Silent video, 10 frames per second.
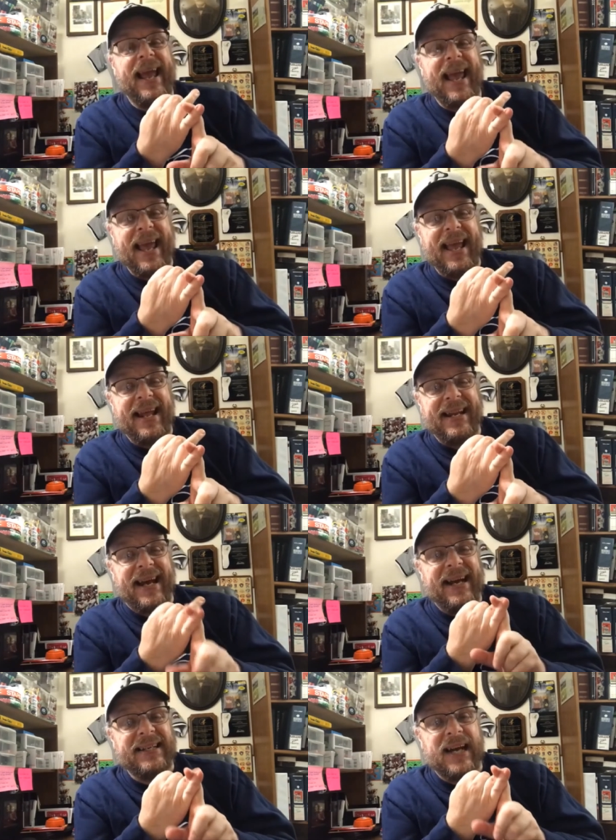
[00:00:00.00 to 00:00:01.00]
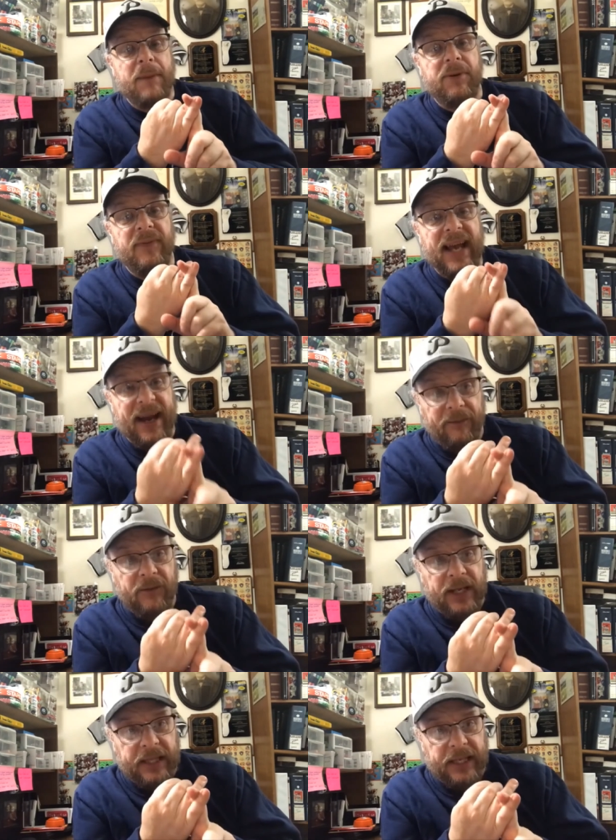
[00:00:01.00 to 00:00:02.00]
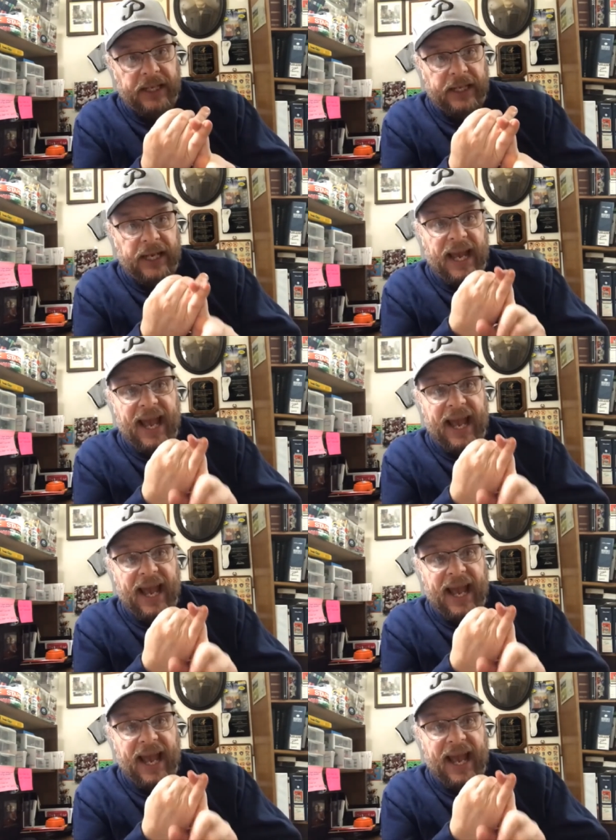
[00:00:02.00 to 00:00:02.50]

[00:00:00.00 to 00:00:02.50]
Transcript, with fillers: And on top of everything,